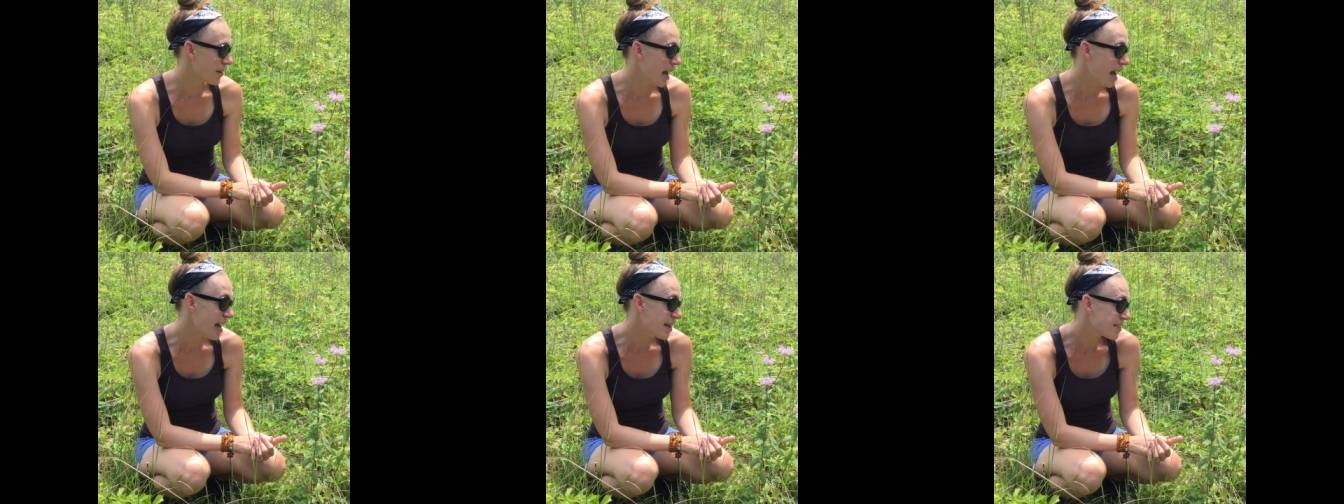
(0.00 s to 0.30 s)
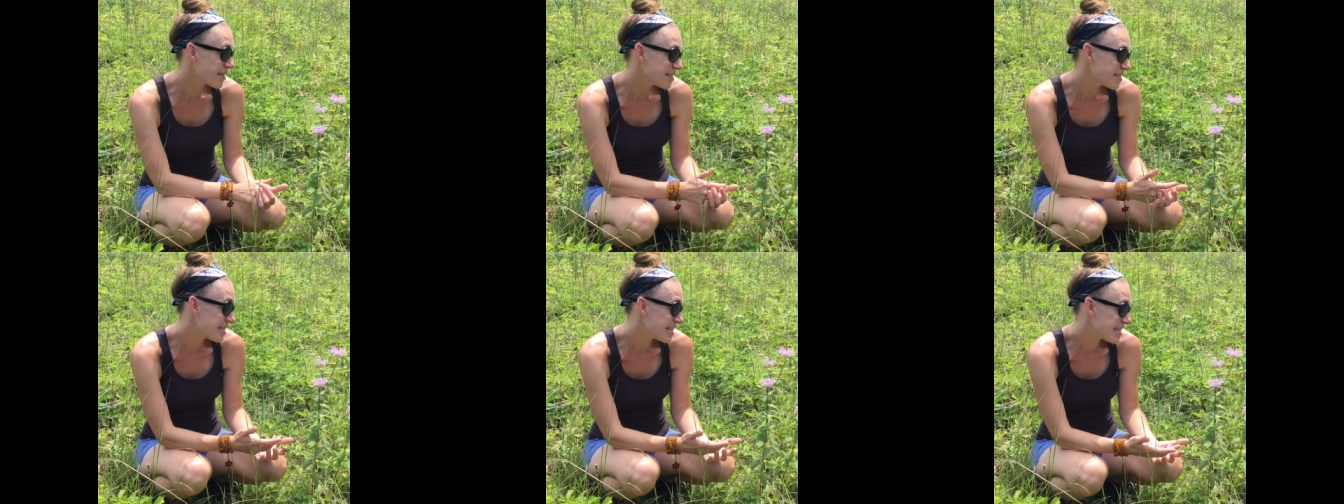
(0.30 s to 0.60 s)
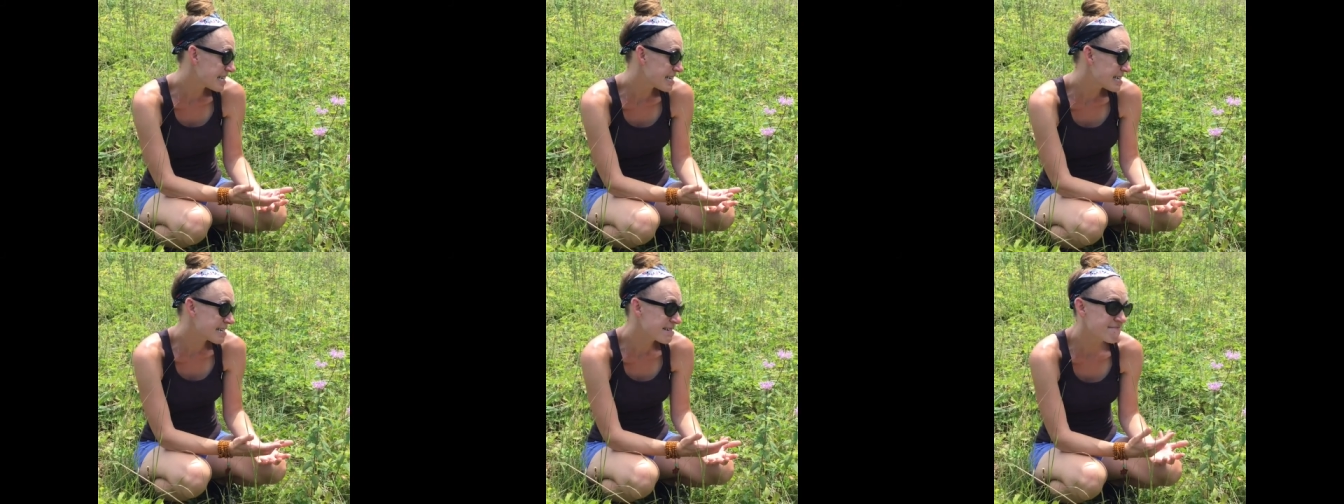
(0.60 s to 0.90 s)
And the
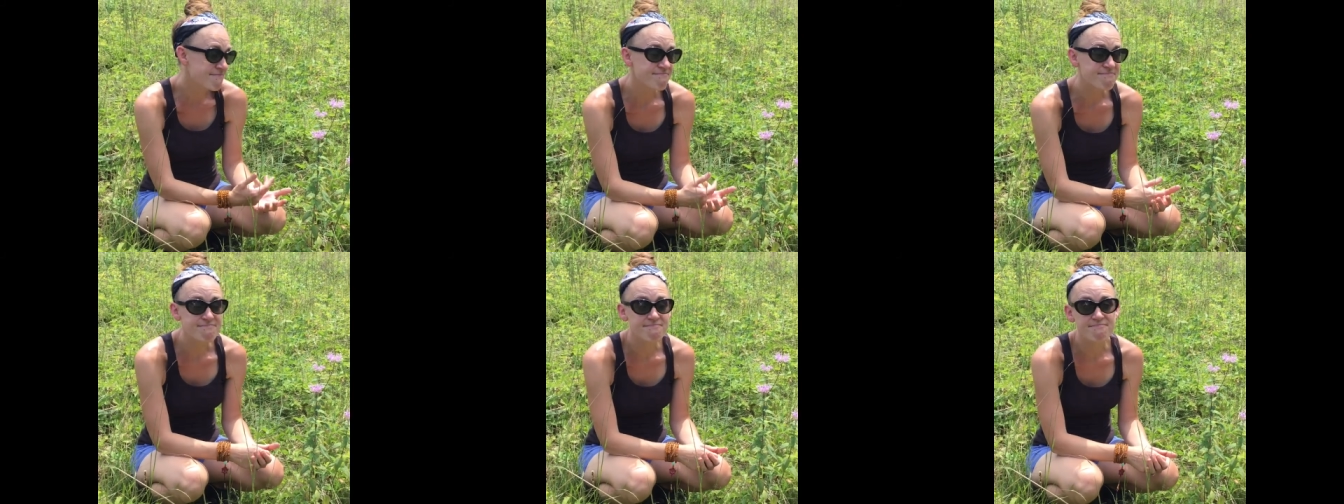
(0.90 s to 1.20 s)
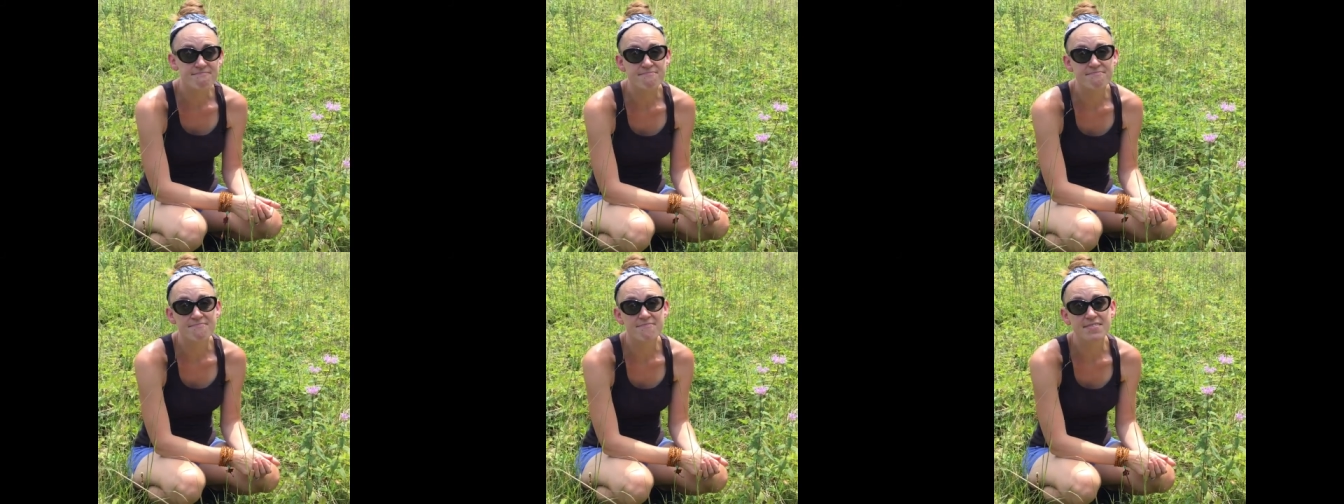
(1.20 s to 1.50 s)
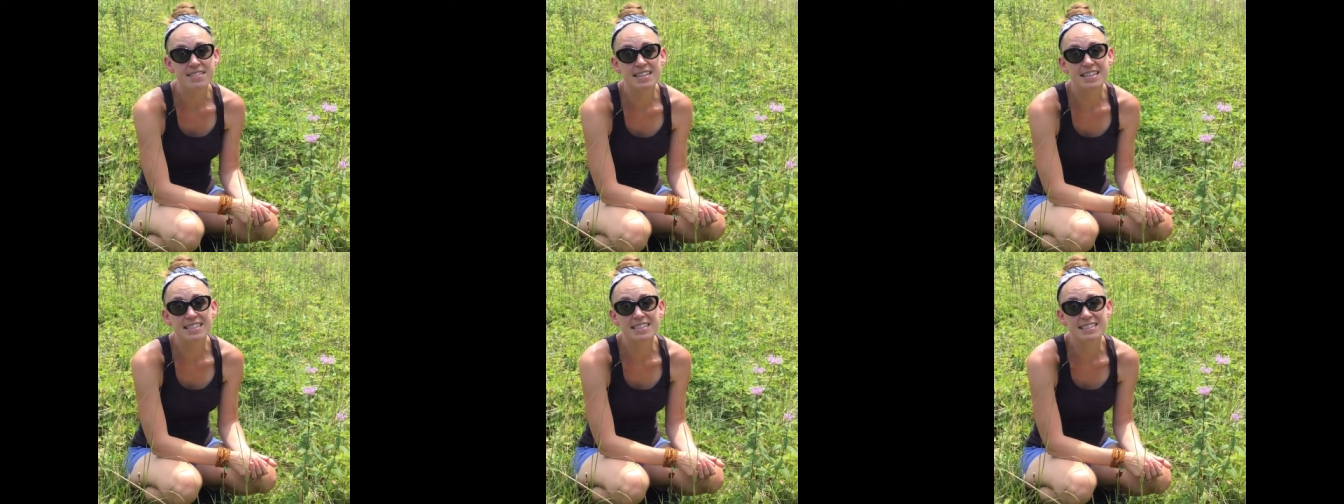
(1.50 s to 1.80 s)
tea
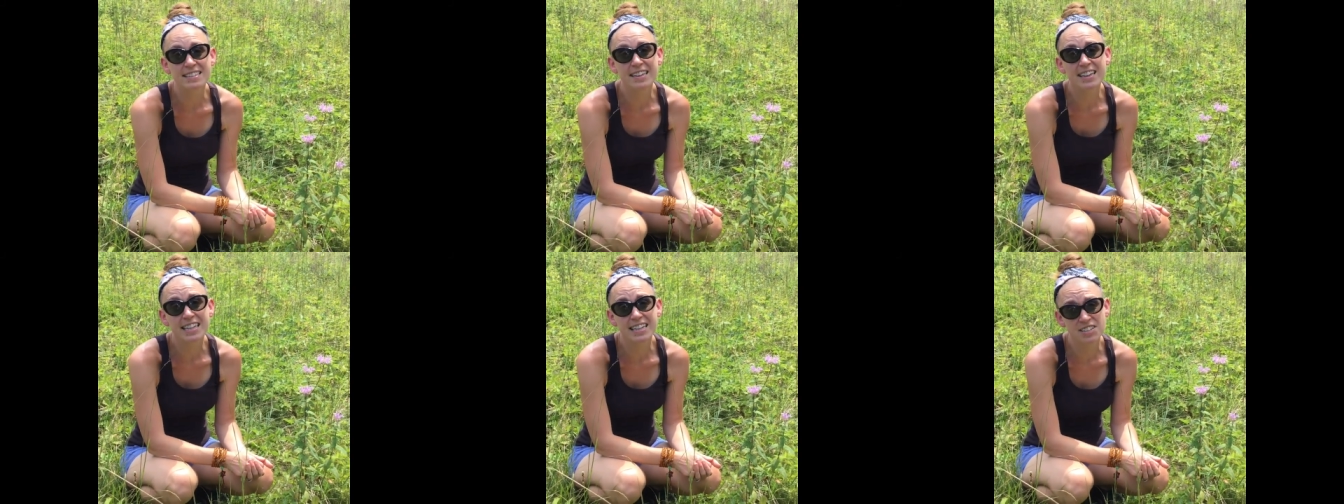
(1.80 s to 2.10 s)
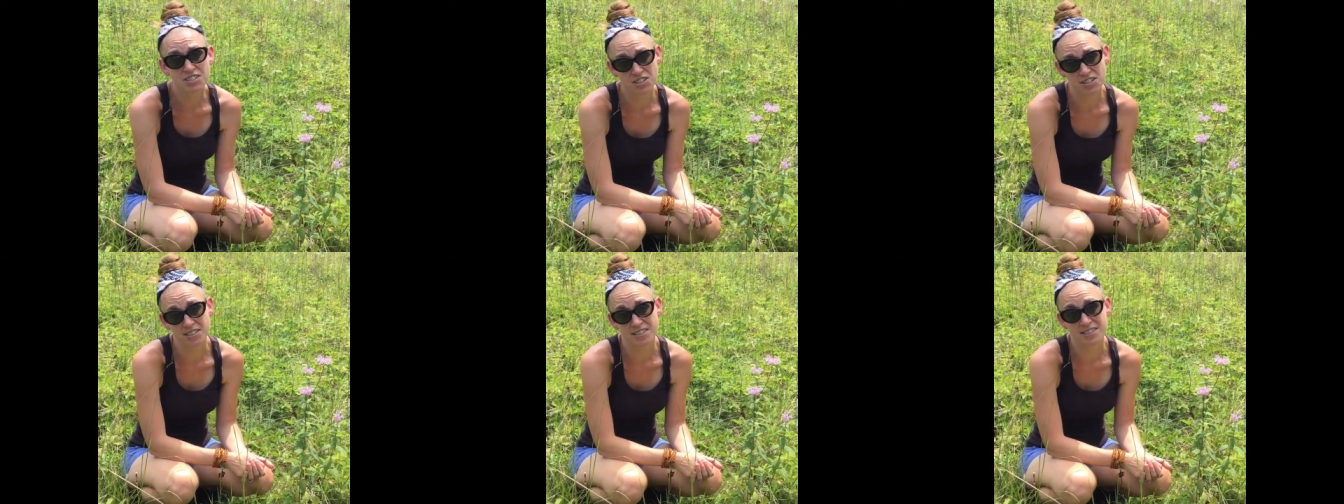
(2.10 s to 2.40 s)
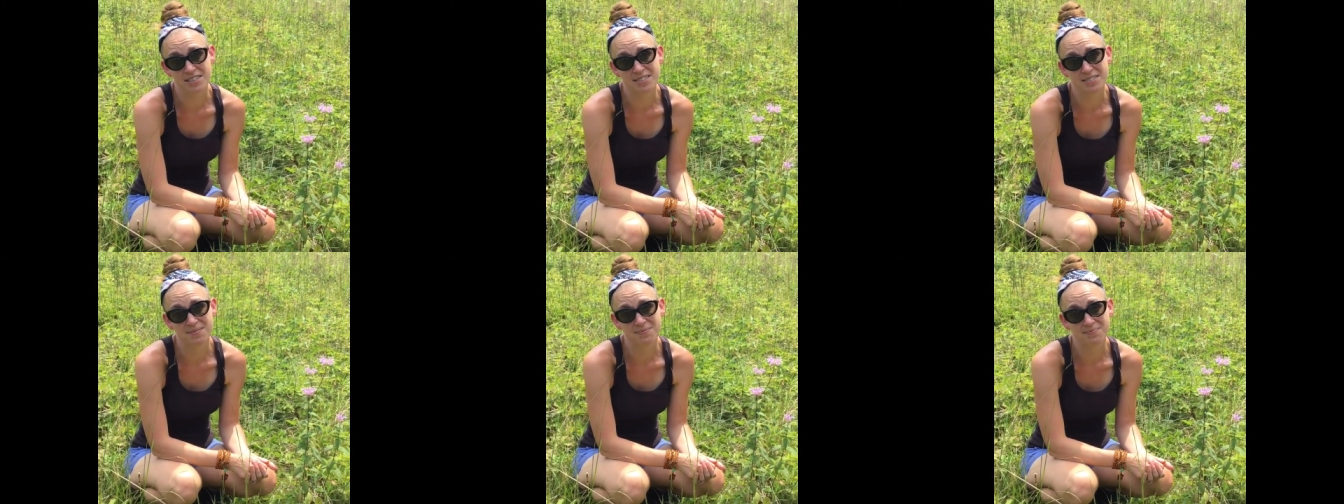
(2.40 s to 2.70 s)
is
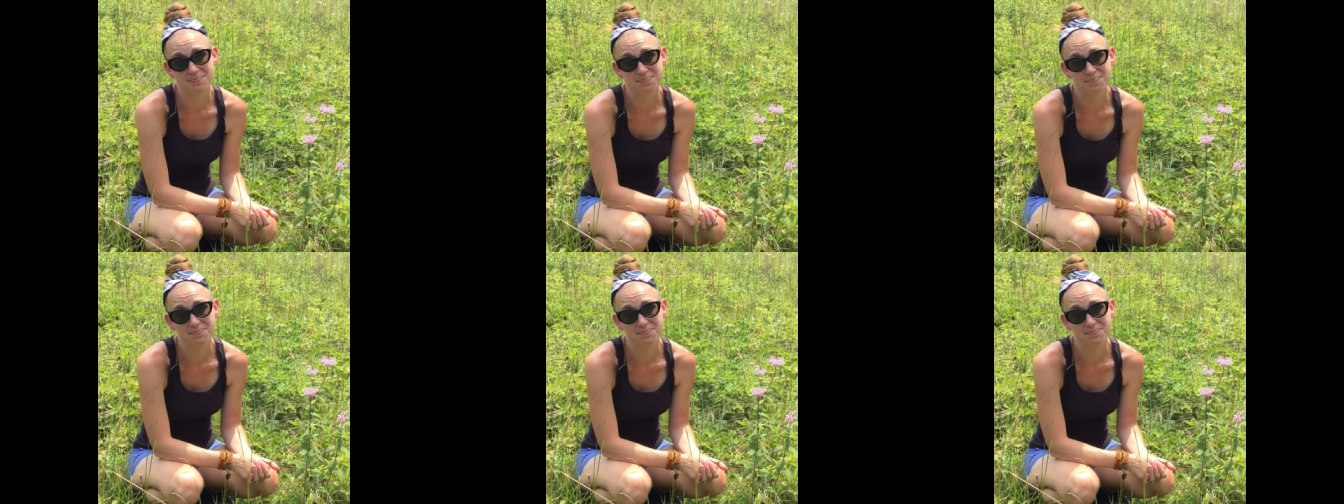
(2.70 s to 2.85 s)
delicious.